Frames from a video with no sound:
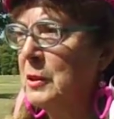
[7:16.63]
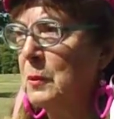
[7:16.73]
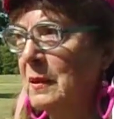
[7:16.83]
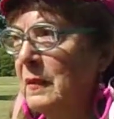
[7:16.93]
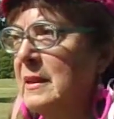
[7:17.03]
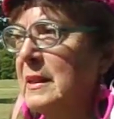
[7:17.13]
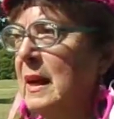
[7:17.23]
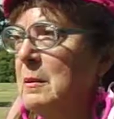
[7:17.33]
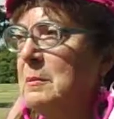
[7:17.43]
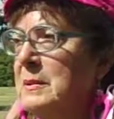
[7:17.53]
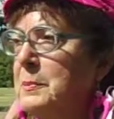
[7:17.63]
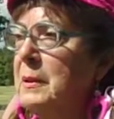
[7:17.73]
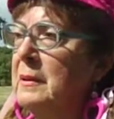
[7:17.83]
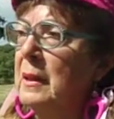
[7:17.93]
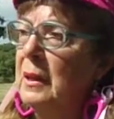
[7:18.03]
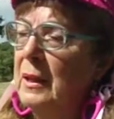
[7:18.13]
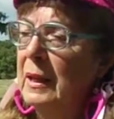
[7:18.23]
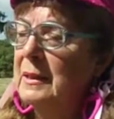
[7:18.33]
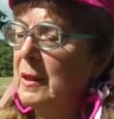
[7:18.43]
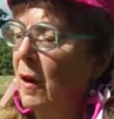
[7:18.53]
do one of these items. But
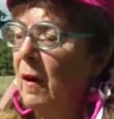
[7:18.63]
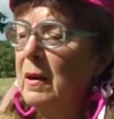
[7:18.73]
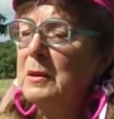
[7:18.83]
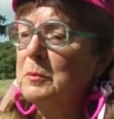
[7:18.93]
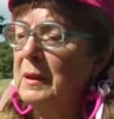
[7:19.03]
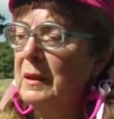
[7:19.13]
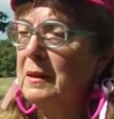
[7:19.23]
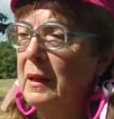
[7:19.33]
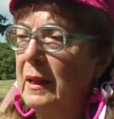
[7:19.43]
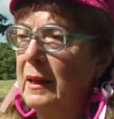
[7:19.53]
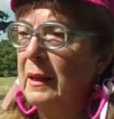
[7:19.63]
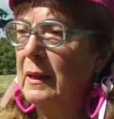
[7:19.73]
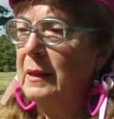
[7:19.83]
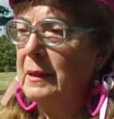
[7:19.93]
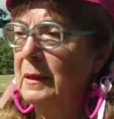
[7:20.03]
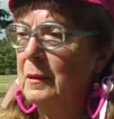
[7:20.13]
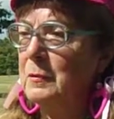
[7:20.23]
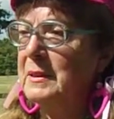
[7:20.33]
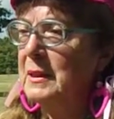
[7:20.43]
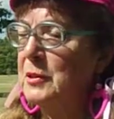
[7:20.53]
it's hard to beat a
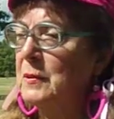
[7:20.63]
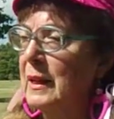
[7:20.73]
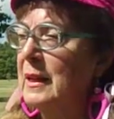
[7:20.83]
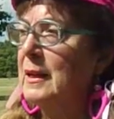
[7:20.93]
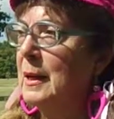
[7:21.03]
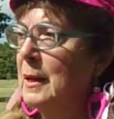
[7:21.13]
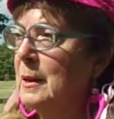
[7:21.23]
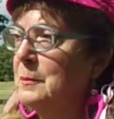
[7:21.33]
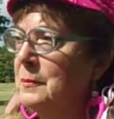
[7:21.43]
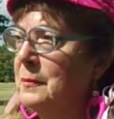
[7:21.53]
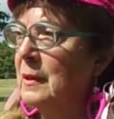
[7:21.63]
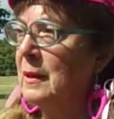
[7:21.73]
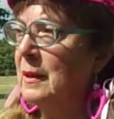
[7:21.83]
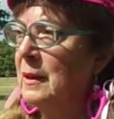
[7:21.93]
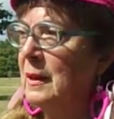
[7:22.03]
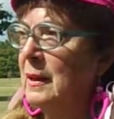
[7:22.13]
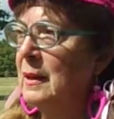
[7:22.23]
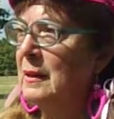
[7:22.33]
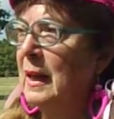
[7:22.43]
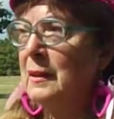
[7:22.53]
residual income
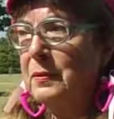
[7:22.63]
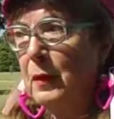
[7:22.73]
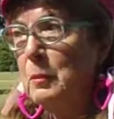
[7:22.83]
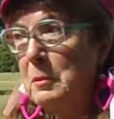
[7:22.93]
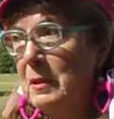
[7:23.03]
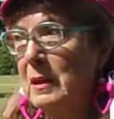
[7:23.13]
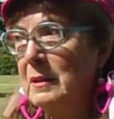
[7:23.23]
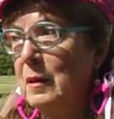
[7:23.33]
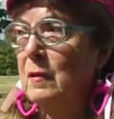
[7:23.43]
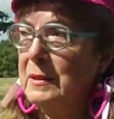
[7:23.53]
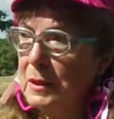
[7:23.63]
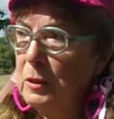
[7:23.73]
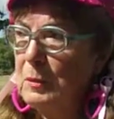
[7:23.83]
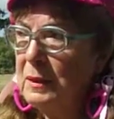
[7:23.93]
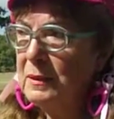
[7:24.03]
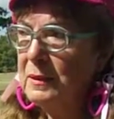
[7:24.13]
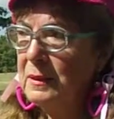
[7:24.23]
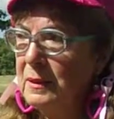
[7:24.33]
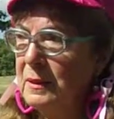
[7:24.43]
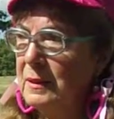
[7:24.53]
like Thermomin or Zuma.